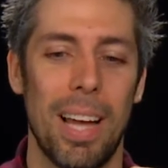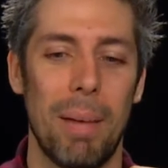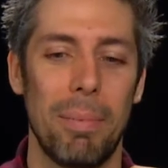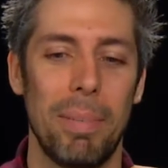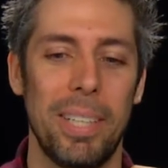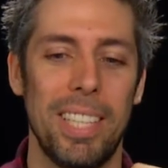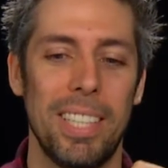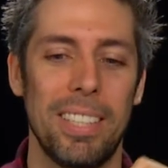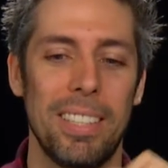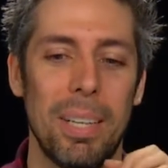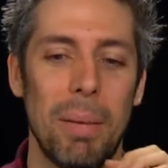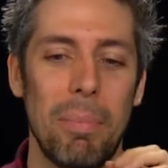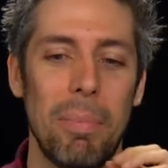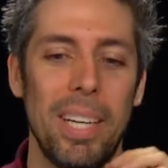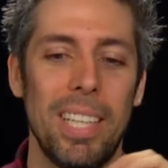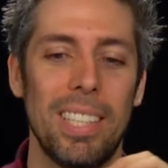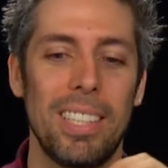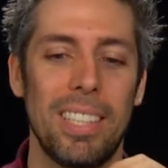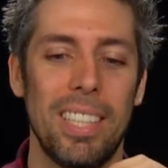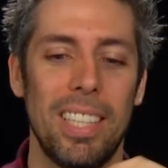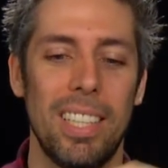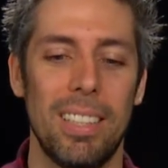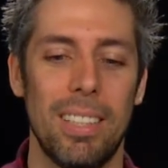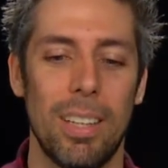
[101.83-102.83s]
I mean, it's
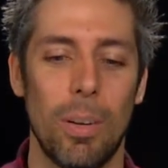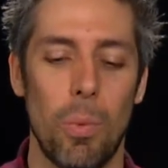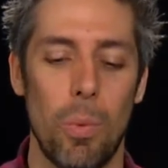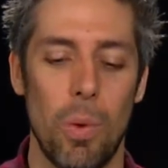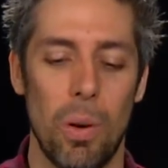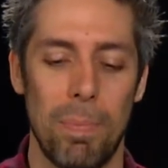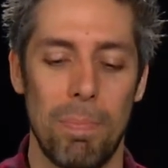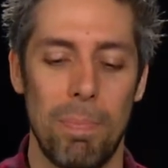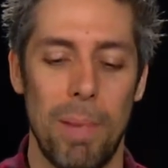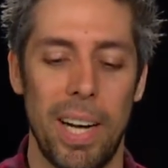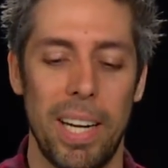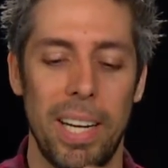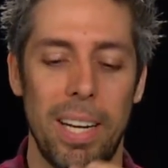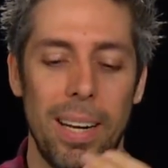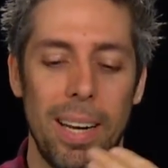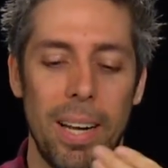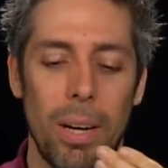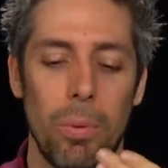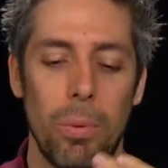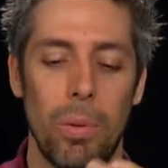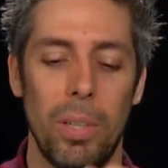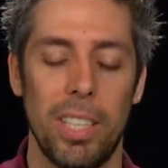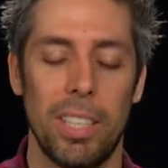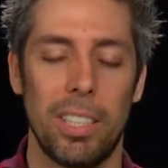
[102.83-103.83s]
amazing what body
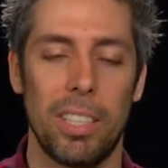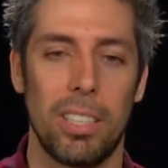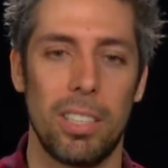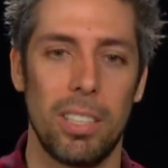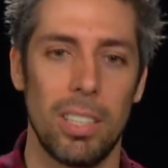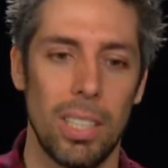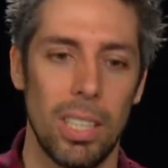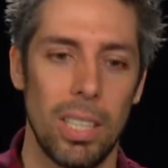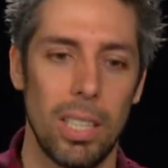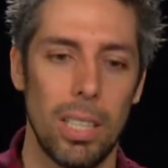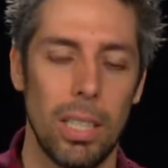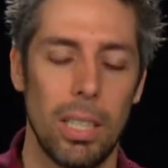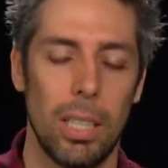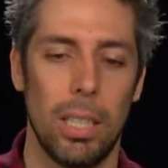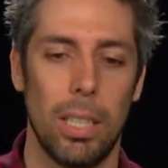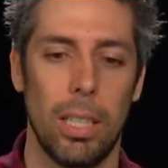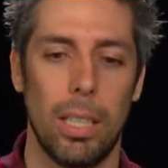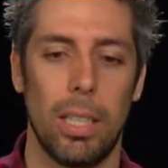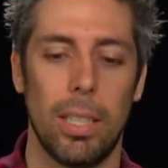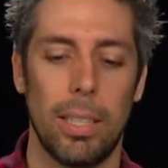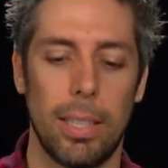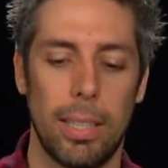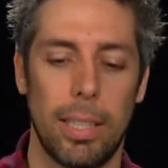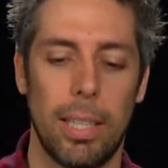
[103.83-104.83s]
language
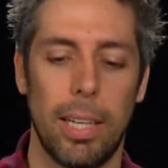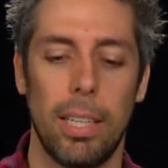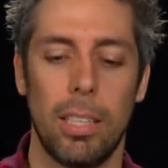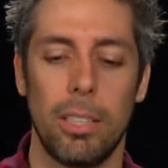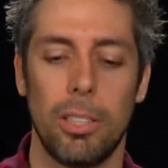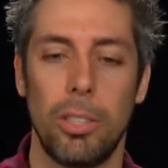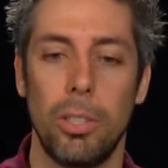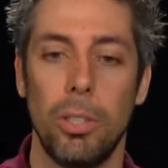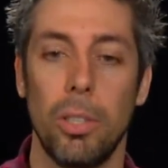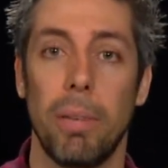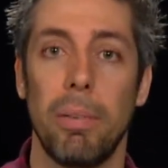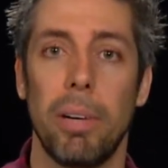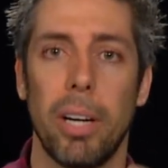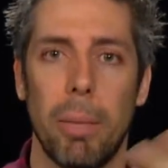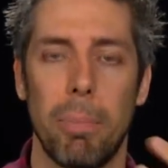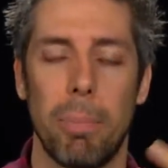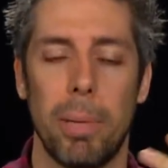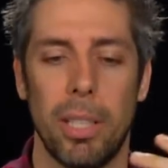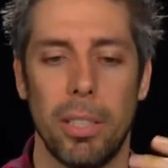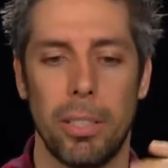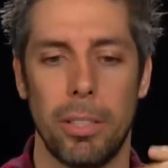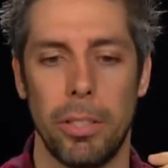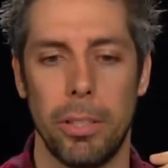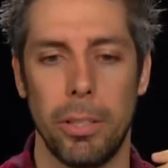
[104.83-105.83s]
tells you about a
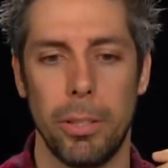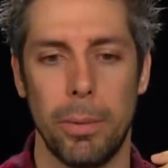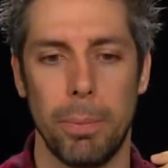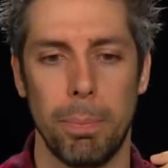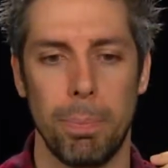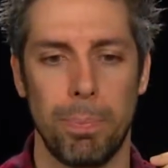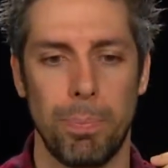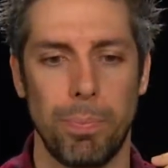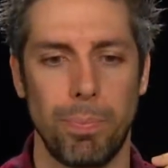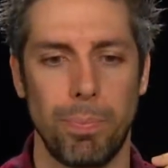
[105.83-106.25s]
person.